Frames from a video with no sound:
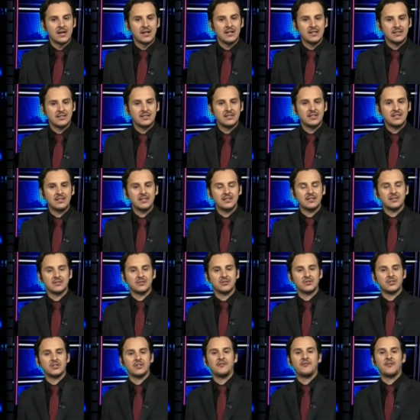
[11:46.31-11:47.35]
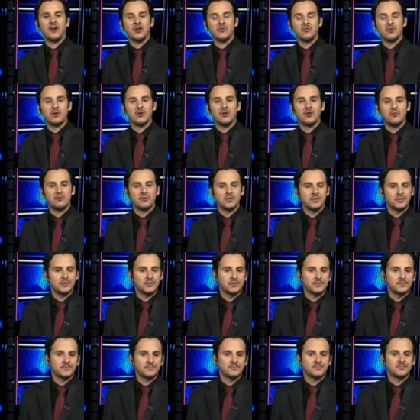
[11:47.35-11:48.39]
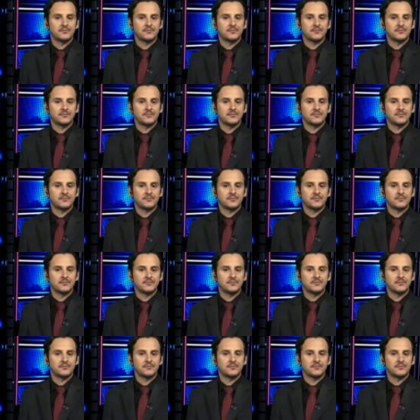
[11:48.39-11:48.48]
Let's see the details in the following coverage.